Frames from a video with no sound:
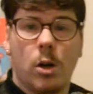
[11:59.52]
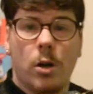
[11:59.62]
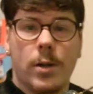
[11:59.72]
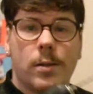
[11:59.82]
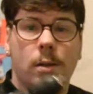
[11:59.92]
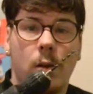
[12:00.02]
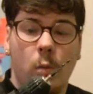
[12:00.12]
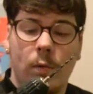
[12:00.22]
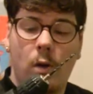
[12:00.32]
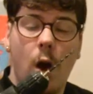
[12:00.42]
guys,
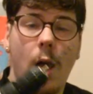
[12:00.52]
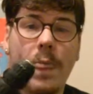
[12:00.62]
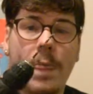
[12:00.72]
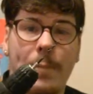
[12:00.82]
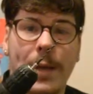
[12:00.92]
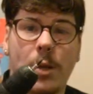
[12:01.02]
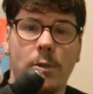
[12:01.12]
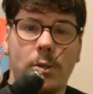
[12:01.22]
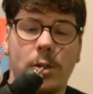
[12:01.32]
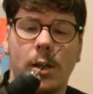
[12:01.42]
we've got the big
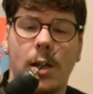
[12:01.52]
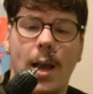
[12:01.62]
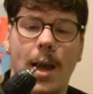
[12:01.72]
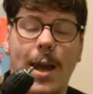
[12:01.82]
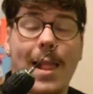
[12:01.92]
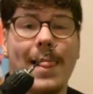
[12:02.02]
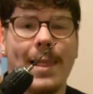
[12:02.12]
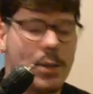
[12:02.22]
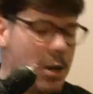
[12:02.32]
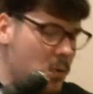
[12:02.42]
guns.
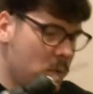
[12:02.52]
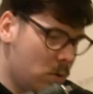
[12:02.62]
Let's go.